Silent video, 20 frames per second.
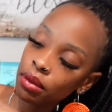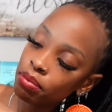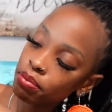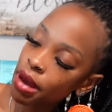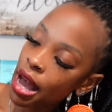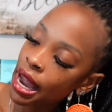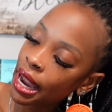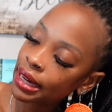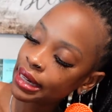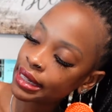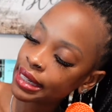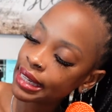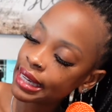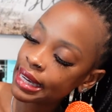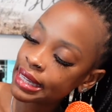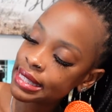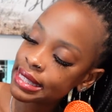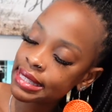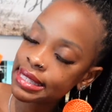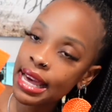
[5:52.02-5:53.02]
pocket in the
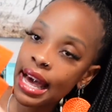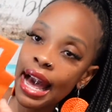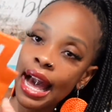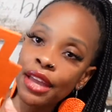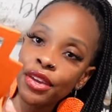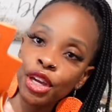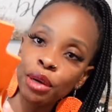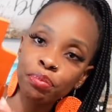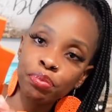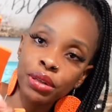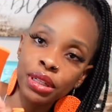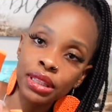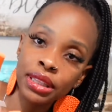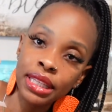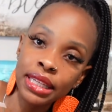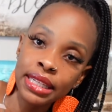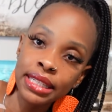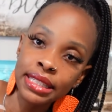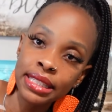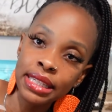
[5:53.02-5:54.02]
inside. You can put
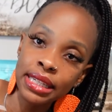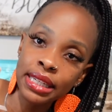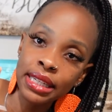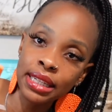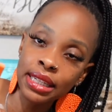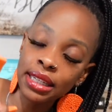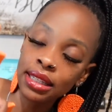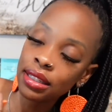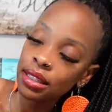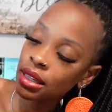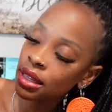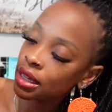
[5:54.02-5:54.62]
things in,